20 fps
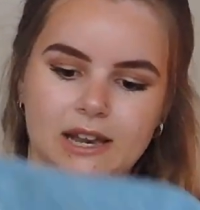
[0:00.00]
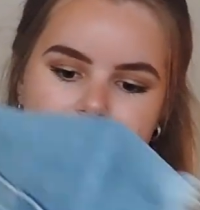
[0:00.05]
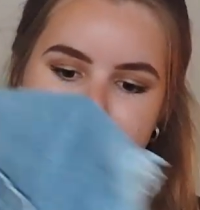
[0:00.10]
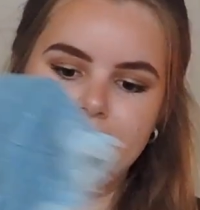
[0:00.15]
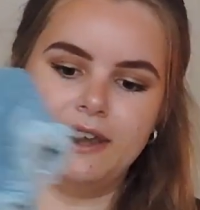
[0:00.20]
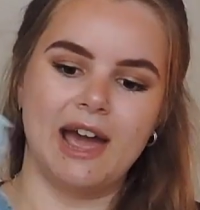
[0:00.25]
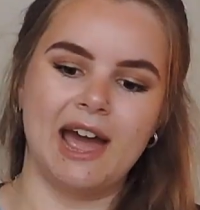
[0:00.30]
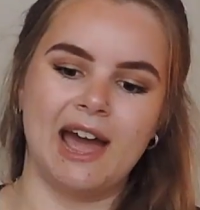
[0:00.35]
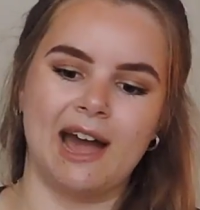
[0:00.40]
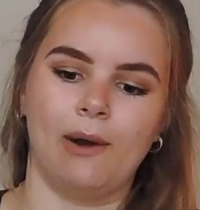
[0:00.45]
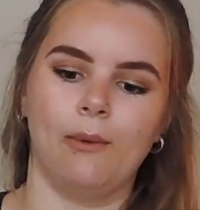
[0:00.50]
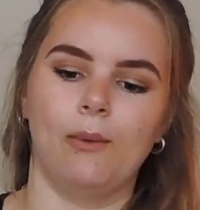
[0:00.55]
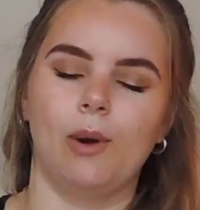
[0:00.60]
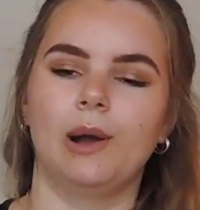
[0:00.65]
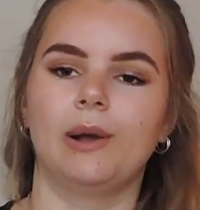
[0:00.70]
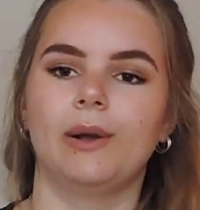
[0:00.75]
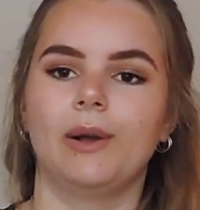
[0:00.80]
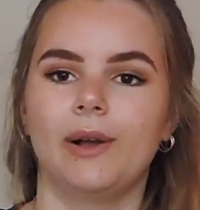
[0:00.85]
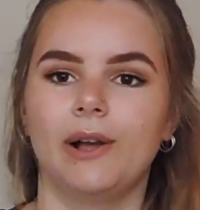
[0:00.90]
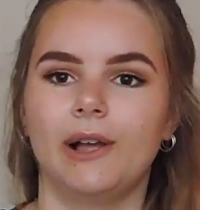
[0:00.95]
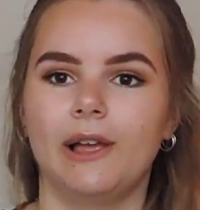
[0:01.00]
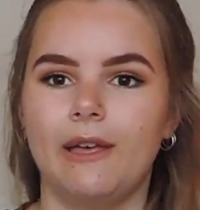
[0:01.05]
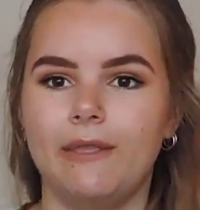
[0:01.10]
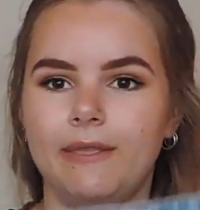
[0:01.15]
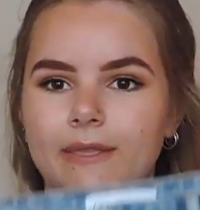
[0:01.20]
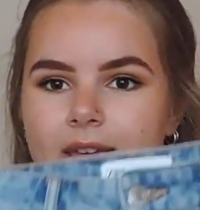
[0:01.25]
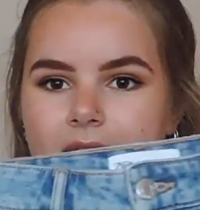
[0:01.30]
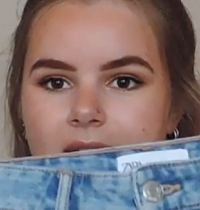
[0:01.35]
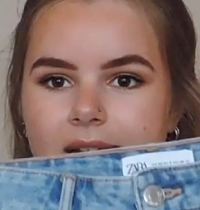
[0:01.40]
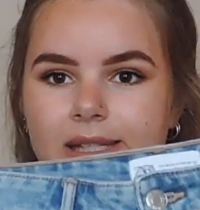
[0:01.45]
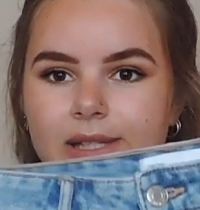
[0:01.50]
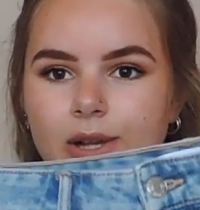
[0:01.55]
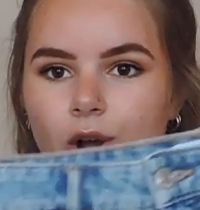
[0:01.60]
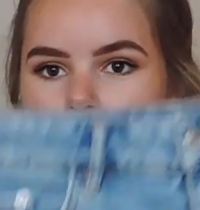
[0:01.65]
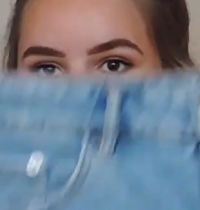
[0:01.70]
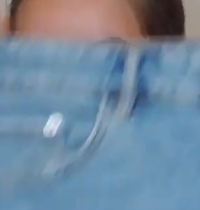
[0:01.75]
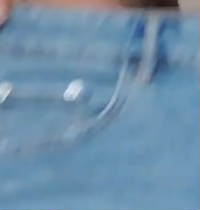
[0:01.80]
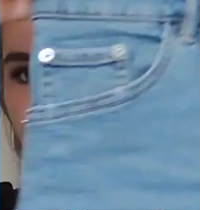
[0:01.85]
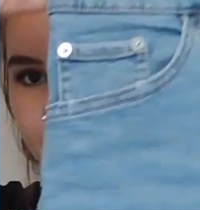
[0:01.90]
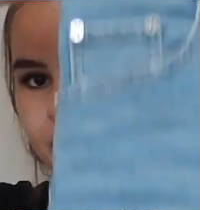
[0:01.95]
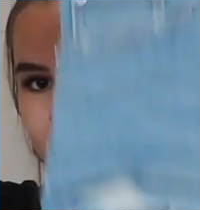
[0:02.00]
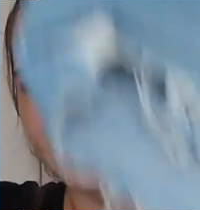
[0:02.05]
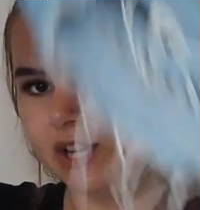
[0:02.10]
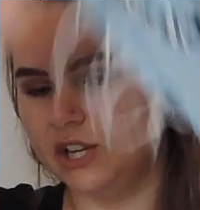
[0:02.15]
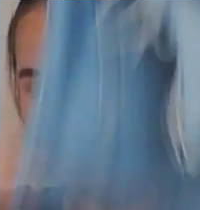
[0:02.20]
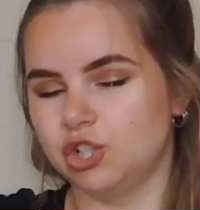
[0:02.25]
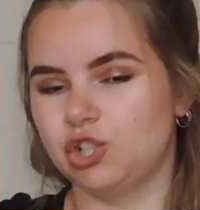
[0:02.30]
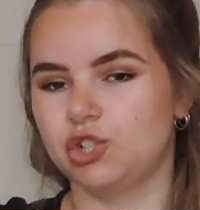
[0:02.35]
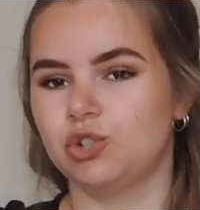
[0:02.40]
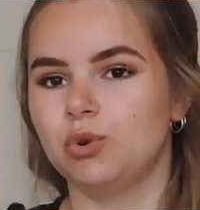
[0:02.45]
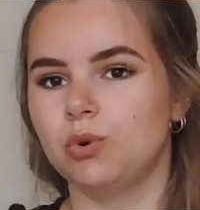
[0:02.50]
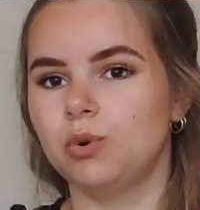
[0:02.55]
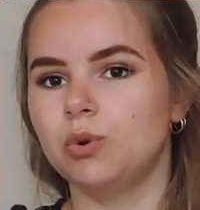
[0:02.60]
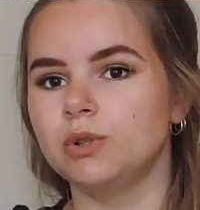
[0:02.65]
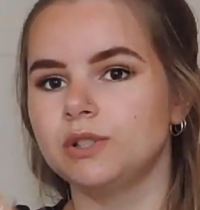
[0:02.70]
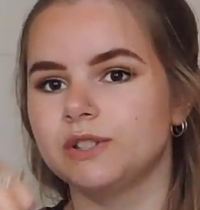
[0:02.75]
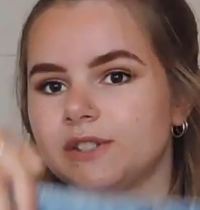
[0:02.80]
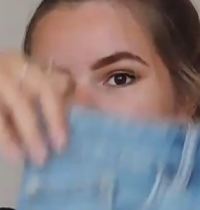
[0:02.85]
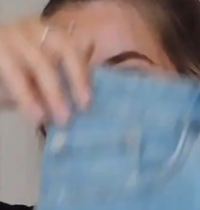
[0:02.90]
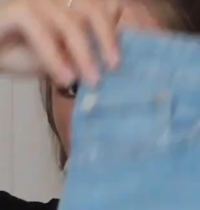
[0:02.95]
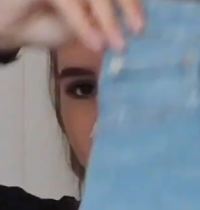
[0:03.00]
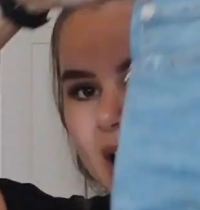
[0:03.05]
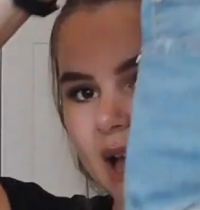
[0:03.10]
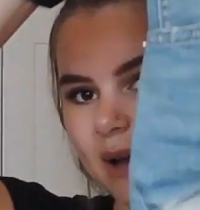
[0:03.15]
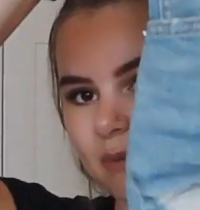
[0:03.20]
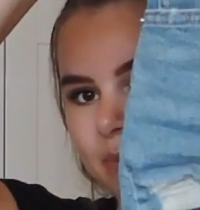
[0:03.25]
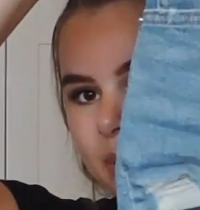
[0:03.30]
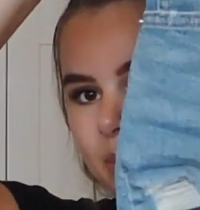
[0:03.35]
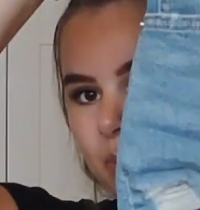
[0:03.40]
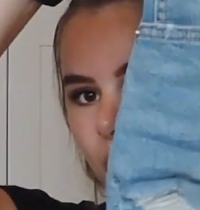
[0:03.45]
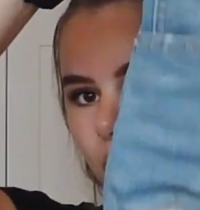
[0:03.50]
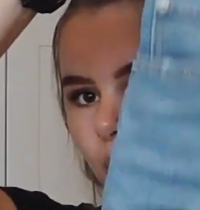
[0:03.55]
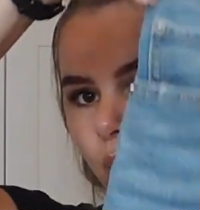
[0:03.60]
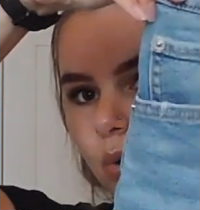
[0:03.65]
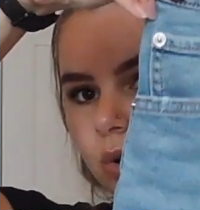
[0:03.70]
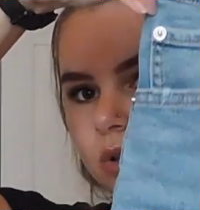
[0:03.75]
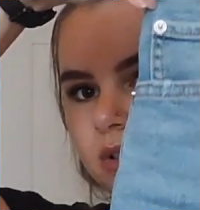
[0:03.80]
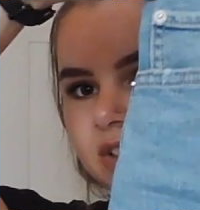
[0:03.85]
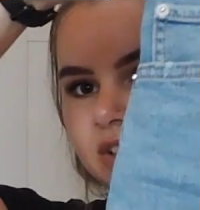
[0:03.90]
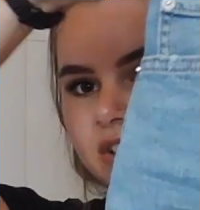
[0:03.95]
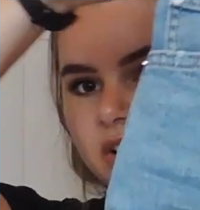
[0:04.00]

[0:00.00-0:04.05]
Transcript: Now, these are the shorts. They have been worn,